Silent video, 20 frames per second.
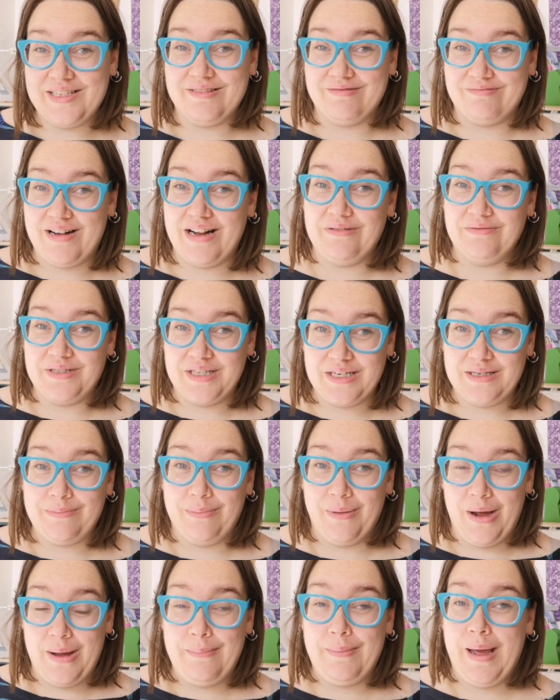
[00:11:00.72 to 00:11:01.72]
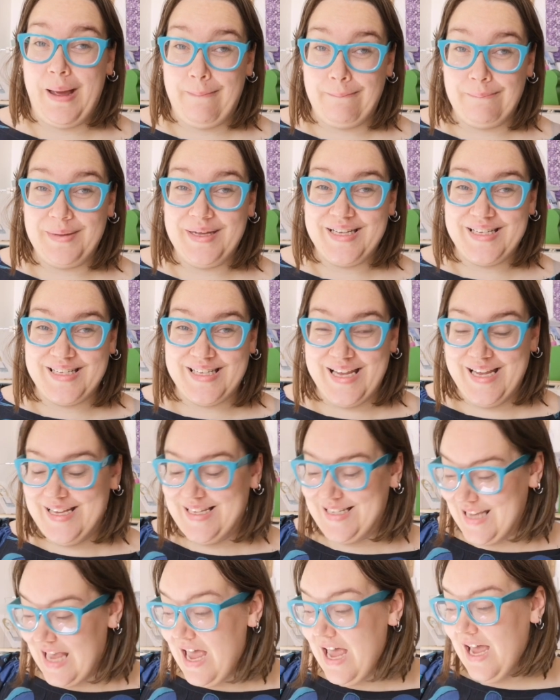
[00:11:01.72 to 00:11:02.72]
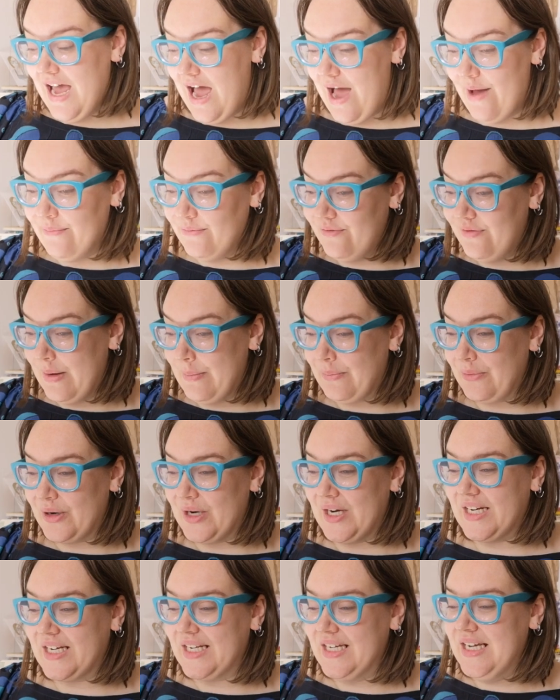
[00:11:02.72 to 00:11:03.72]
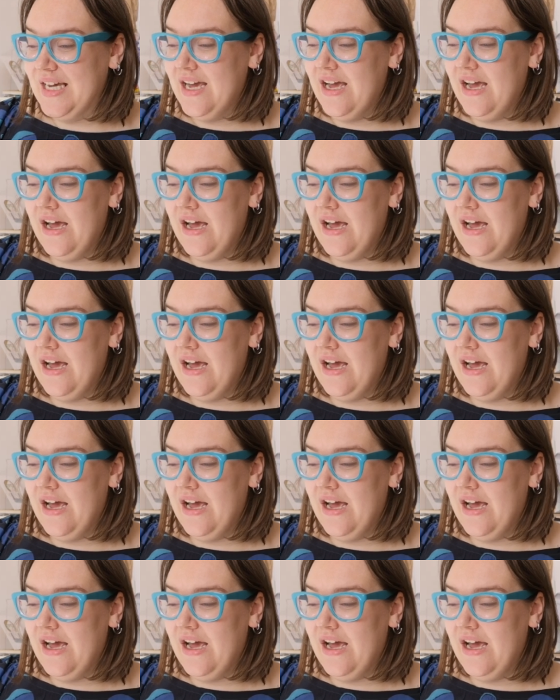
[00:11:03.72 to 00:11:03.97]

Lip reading: surrounded by pattern pieces and fabric